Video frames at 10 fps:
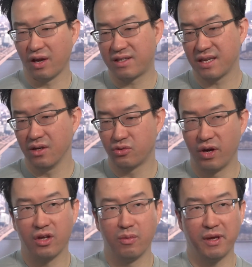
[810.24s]
Excel is
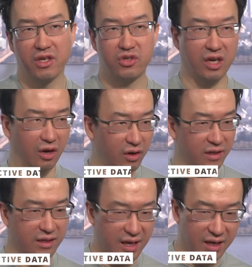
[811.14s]
really good because you can look
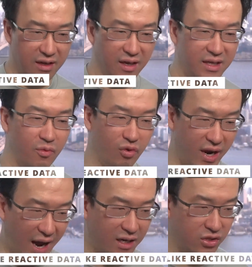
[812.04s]
at the data and then
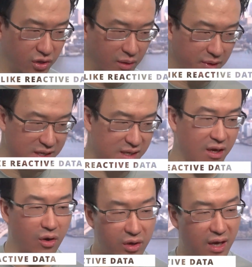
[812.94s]
react to them and
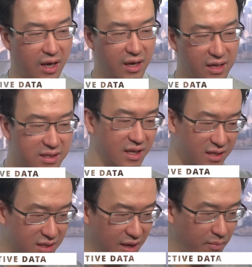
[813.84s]
say, okay, is
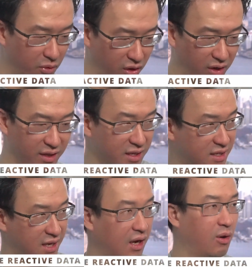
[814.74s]
this number in this
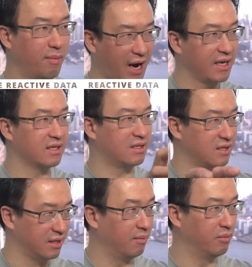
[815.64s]
cell minus
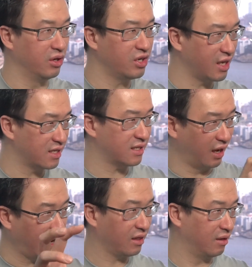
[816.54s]
this number? And you can
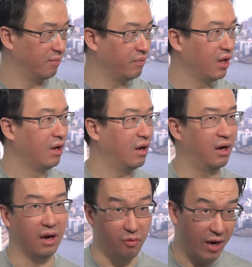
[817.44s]
select them.
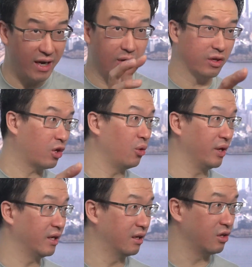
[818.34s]
And right now in the code
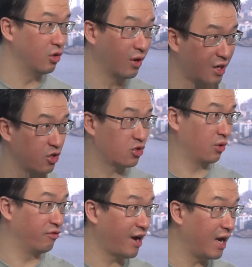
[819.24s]
editor, you don't actually show
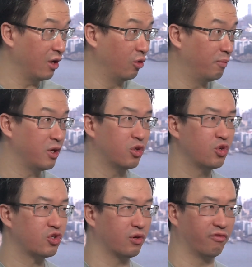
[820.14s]
the value, but you do
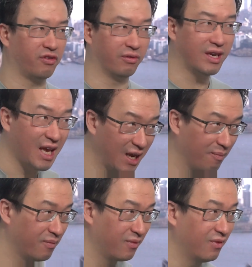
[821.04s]
show the field name,
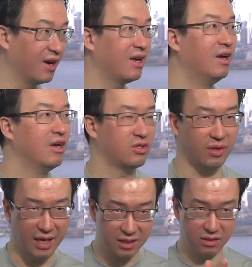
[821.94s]
right? So
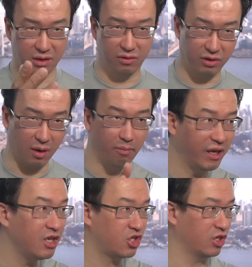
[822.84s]
that's the
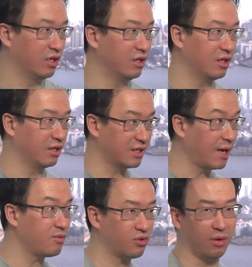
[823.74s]
completion in the
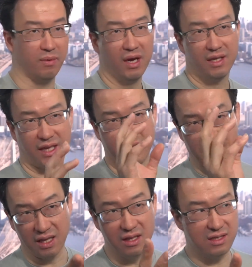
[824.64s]
TypeScript that is
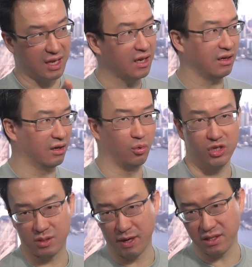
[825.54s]
in this editor, which
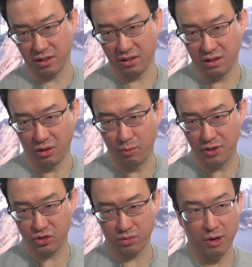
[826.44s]
is based on the open
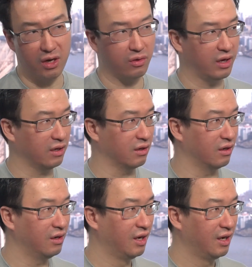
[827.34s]
source Monaco
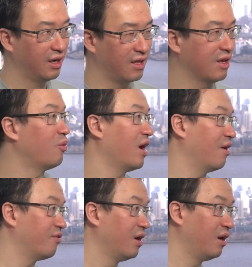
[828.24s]
editor. I think we
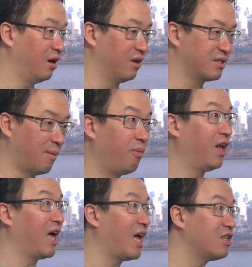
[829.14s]
have some
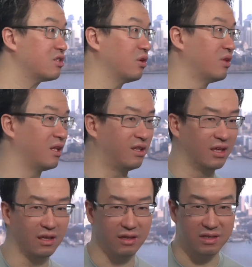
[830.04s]
plans so that
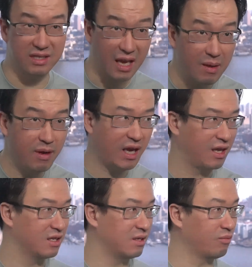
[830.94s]
the same
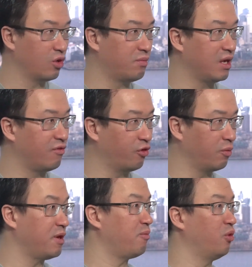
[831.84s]
mechanism could be for the
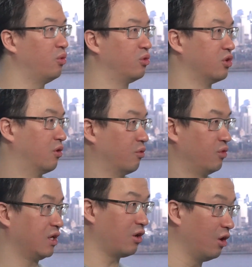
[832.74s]
people who don't
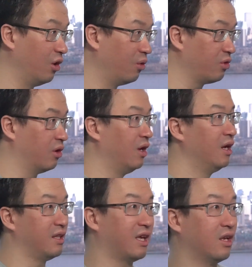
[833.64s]
read code, or
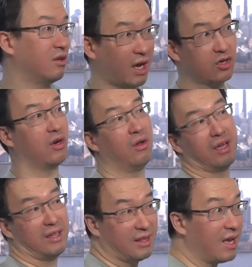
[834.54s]
they can actually look
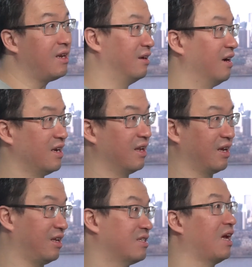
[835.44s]
at the data
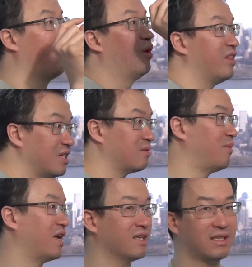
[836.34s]
and say, I want this
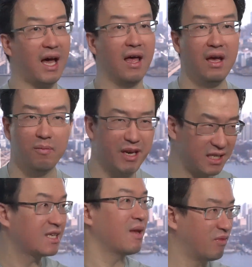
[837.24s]
minus that. But it's
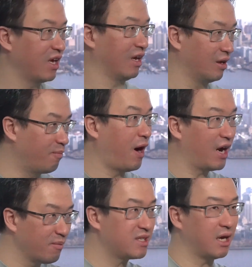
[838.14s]
the same thing. It
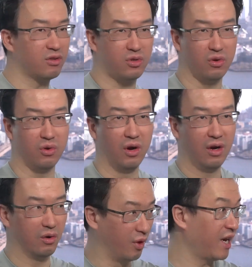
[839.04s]
bottoms out to
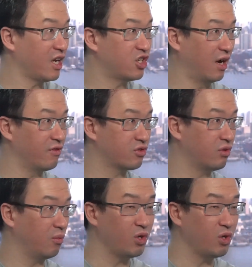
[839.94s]
writing JavaScript,